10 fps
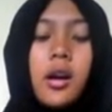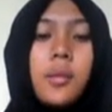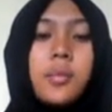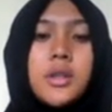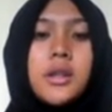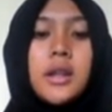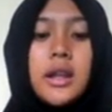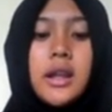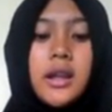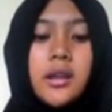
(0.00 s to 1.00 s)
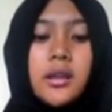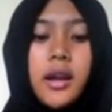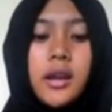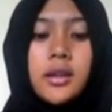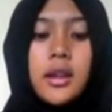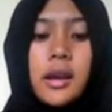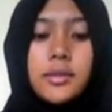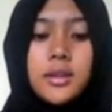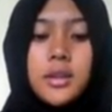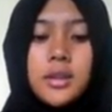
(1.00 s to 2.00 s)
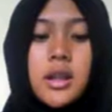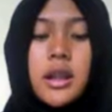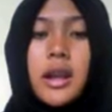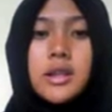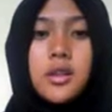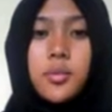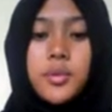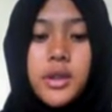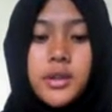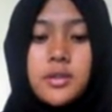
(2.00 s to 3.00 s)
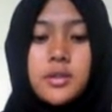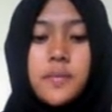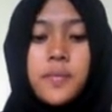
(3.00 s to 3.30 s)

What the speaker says: Option E and the last is the last option.